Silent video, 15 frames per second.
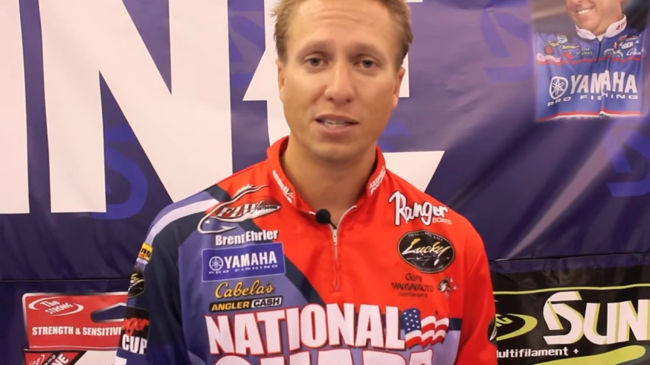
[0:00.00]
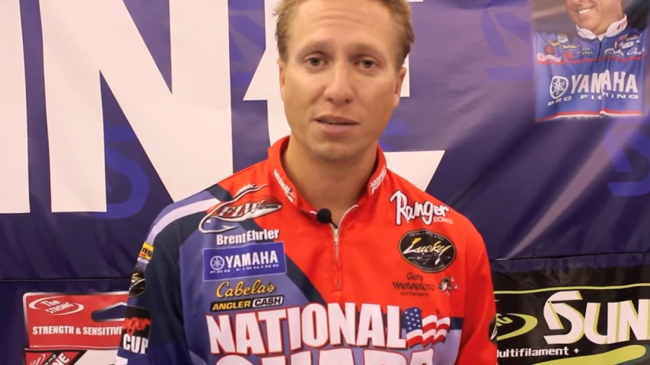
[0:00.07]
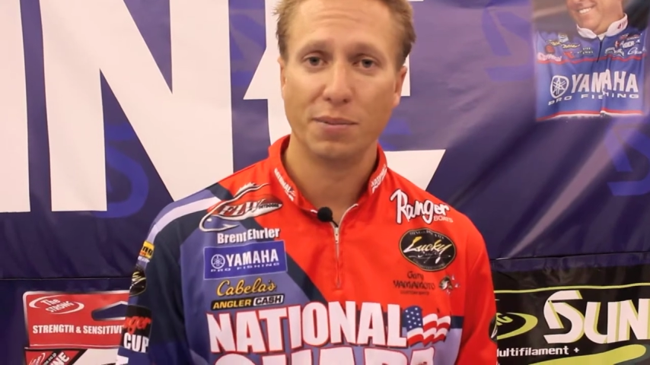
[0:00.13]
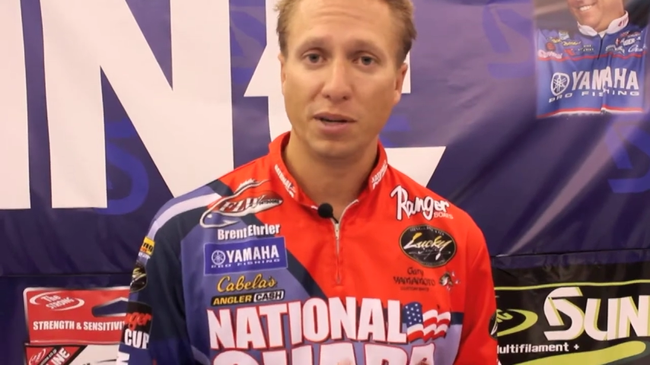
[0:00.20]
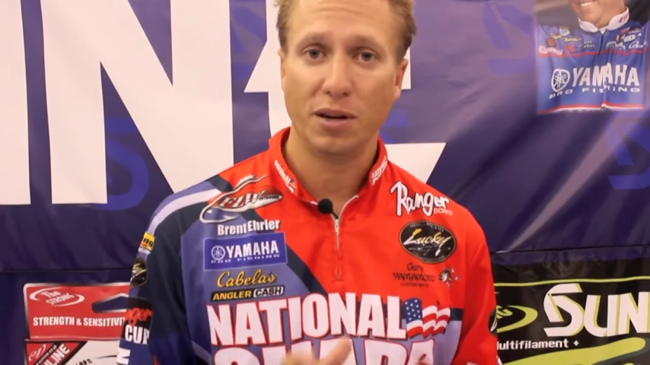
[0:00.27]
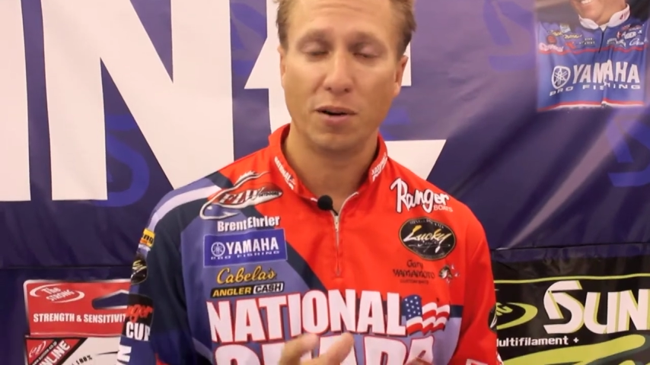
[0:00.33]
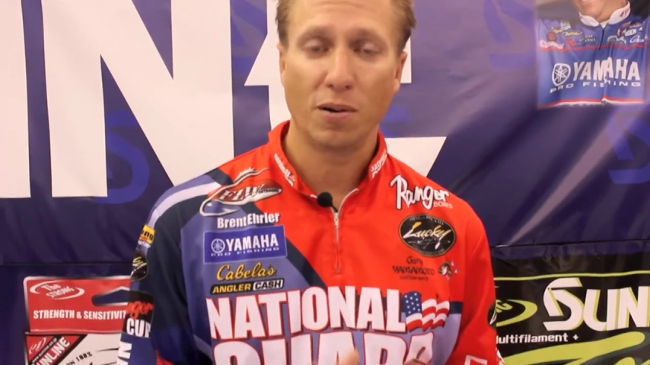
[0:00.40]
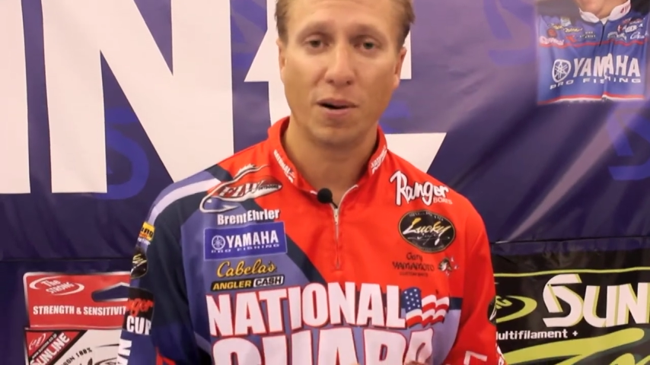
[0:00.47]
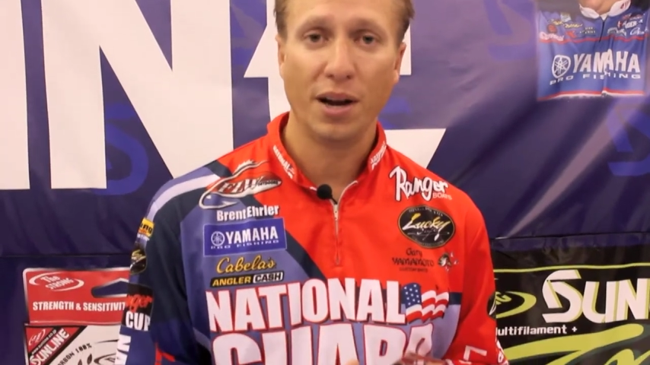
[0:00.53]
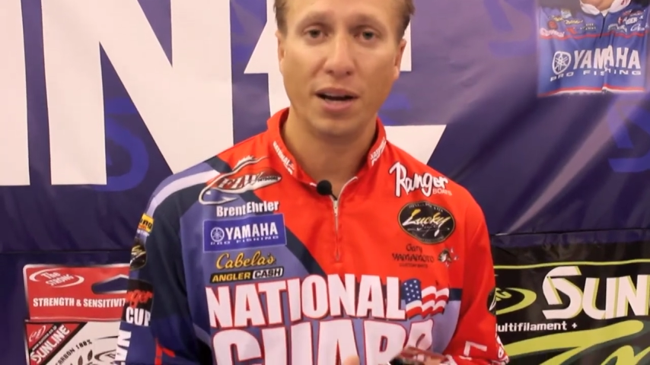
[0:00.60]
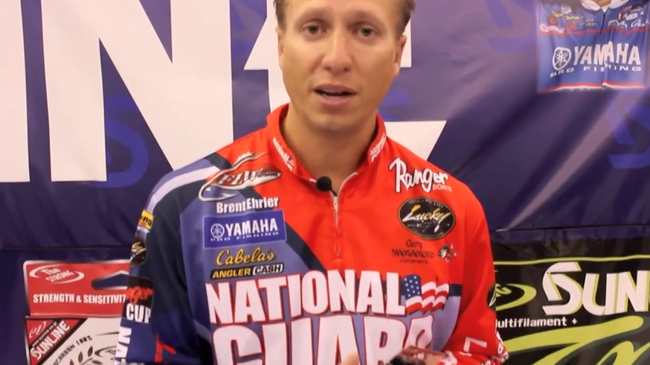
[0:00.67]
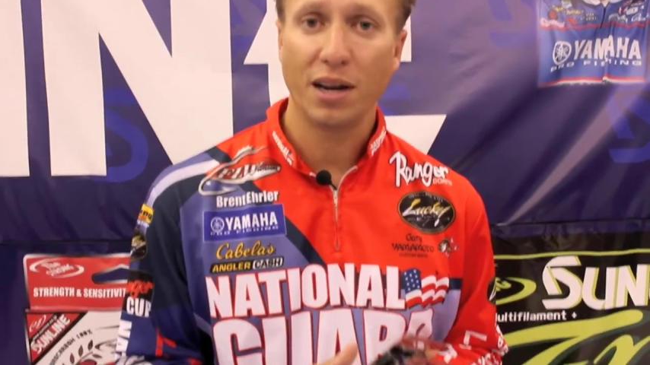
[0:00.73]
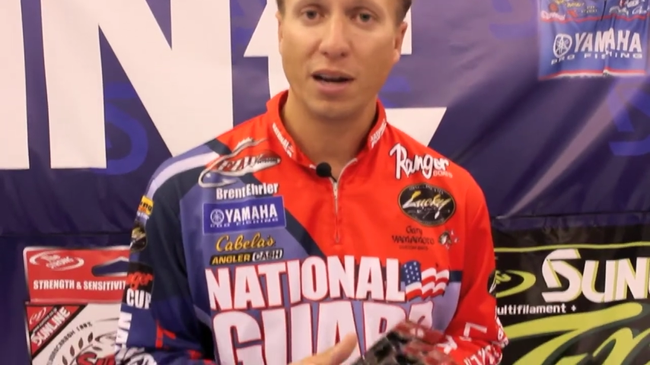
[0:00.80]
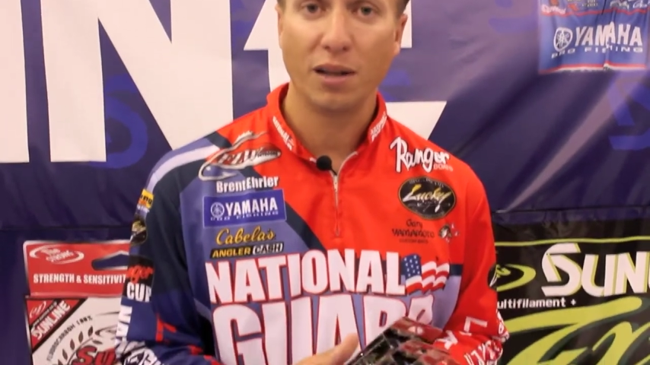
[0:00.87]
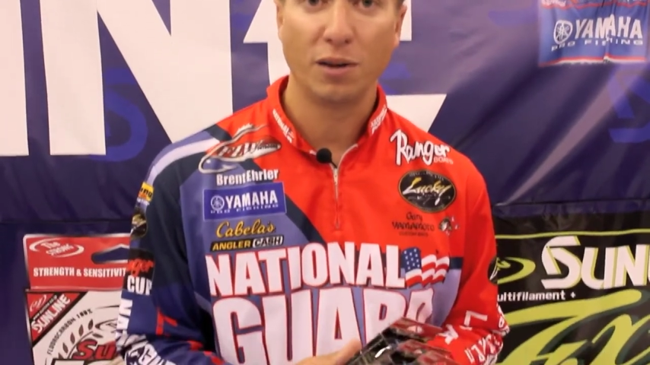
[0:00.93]
It's gonna be a
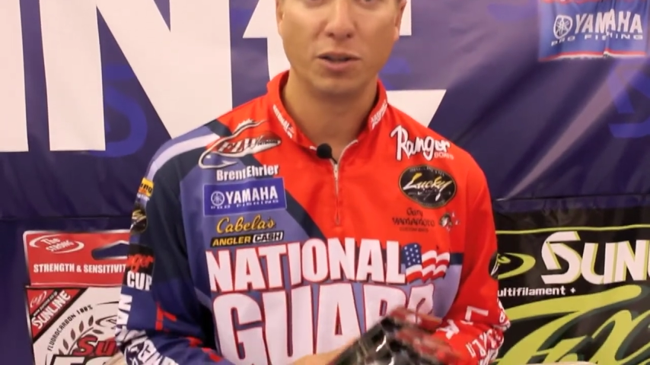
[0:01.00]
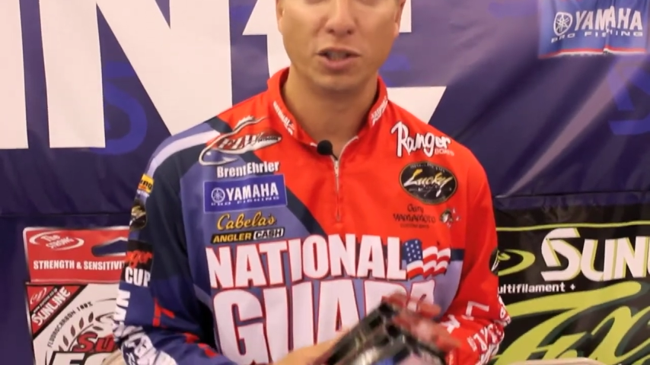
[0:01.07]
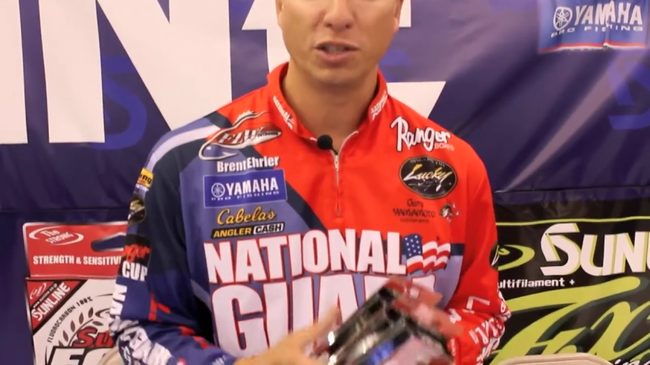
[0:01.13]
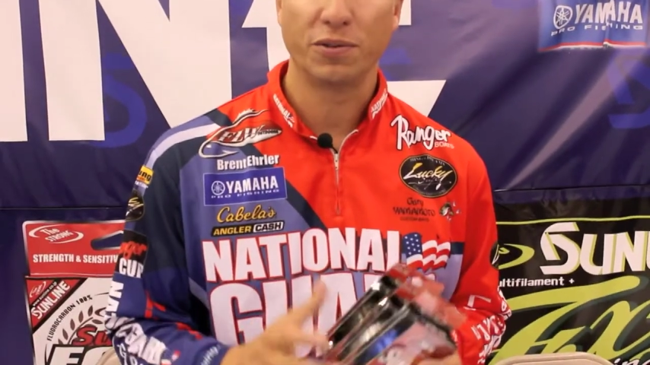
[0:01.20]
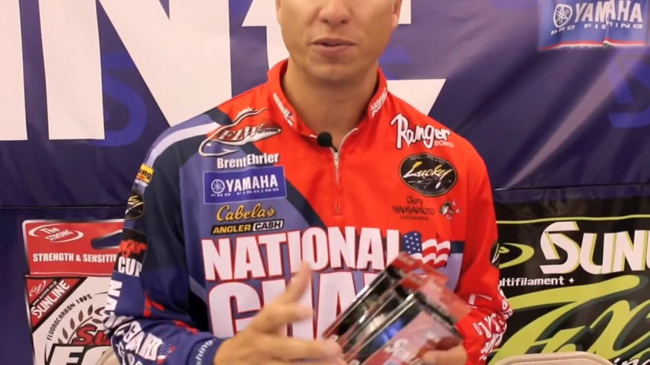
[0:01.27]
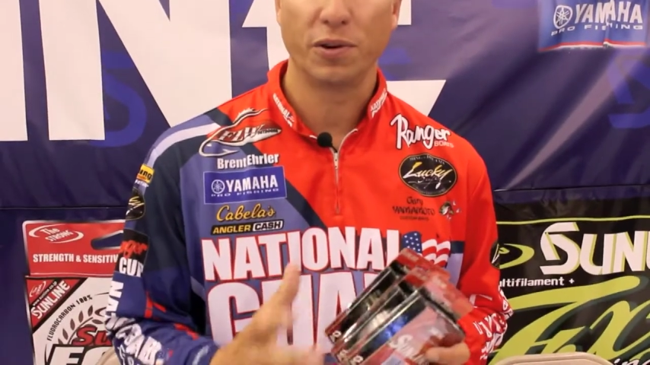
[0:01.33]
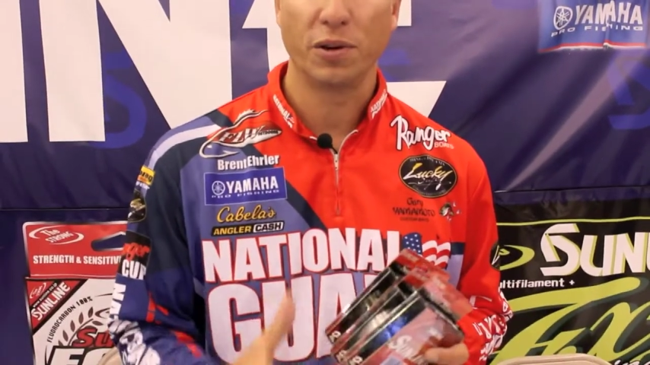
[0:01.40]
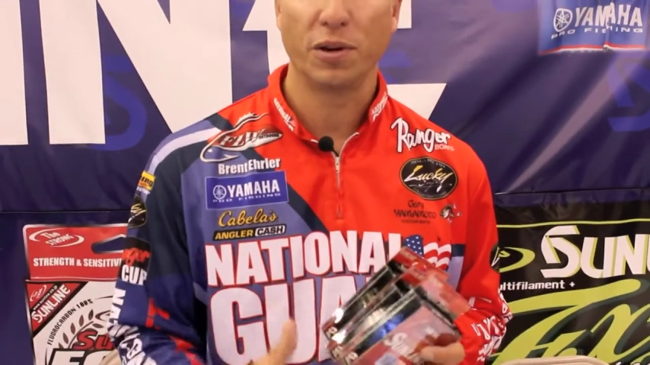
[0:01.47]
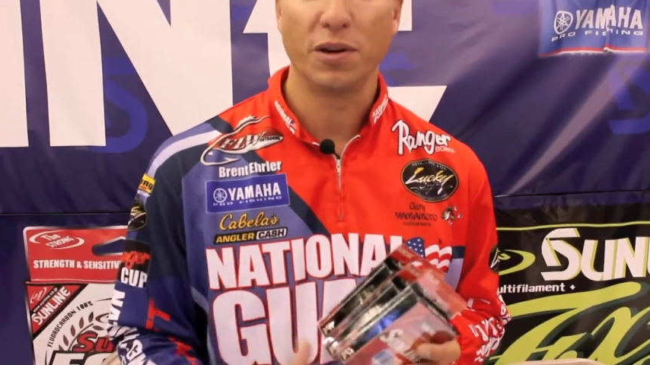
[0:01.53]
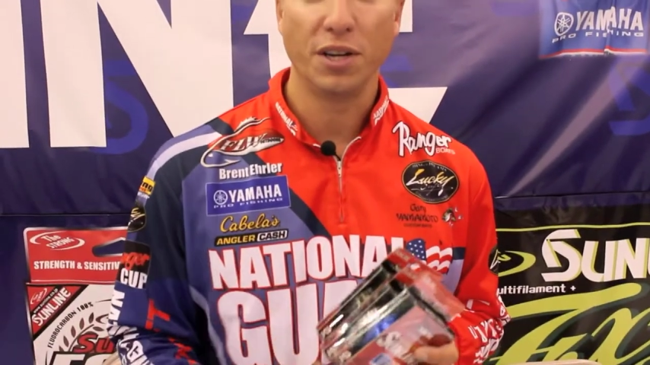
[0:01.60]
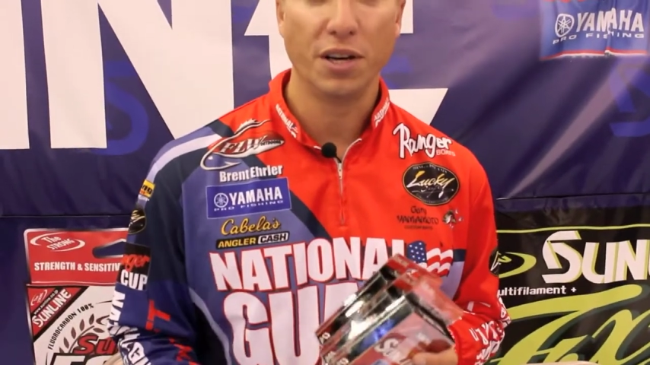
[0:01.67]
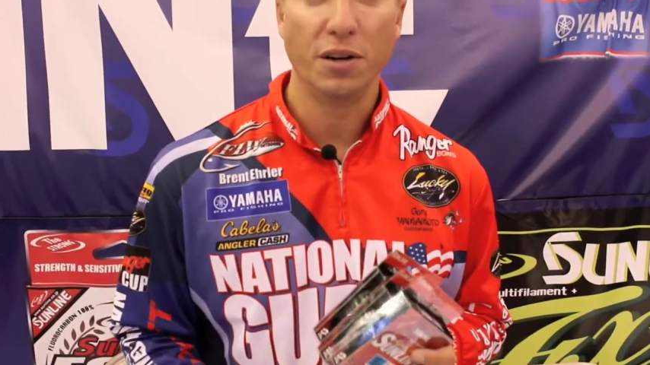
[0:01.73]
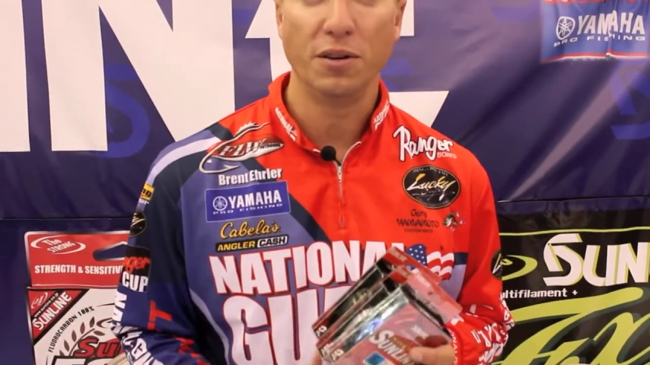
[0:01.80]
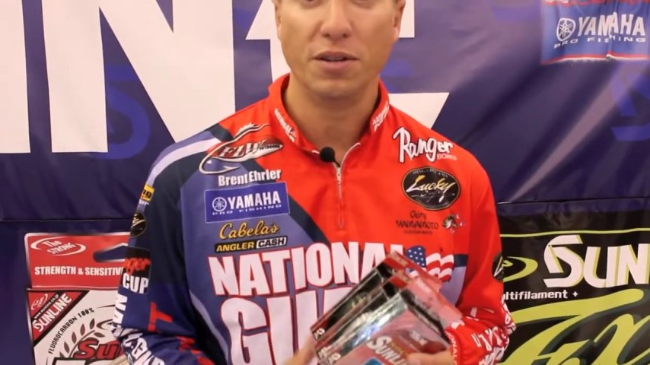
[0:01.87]
great color just for, you know,